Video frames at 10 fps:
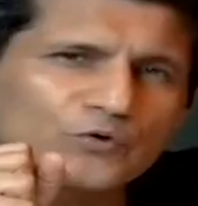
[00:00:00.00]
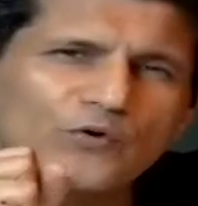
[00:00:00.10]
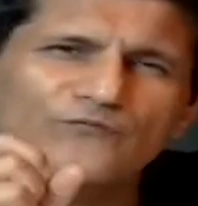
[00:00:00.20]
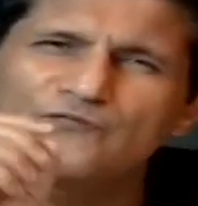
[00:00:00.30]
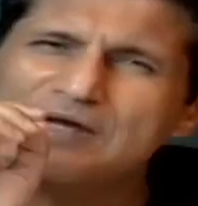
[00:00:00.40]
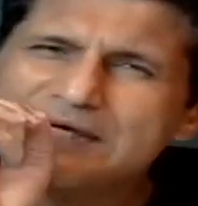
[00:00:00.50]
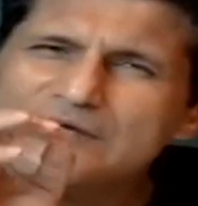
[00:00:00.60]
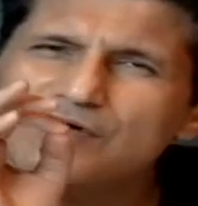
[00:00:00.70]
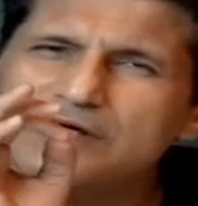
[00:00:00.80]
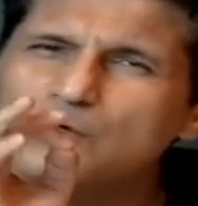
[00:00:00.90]
to do a
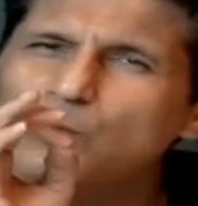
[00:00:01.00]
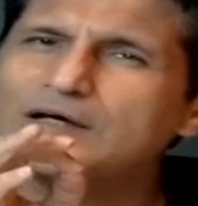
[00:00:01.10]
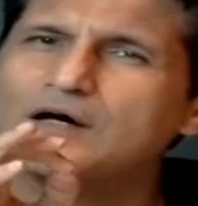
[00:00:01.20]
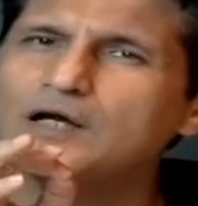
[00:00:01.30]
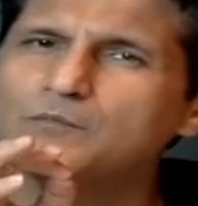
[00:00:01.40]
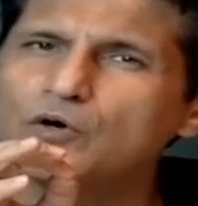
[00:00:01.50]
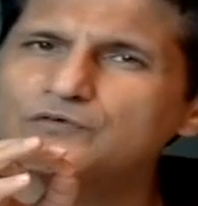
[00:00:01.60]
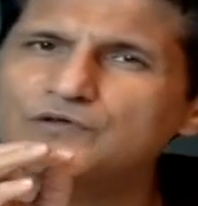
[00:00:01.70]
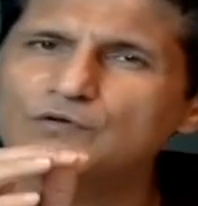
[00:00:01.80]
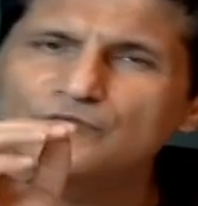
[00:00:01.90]
very, very quick
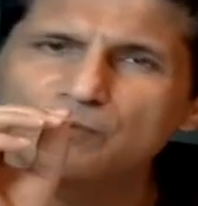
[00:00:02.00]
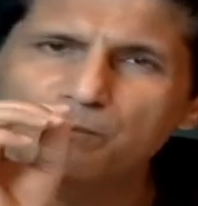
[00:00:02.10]
unboxing of the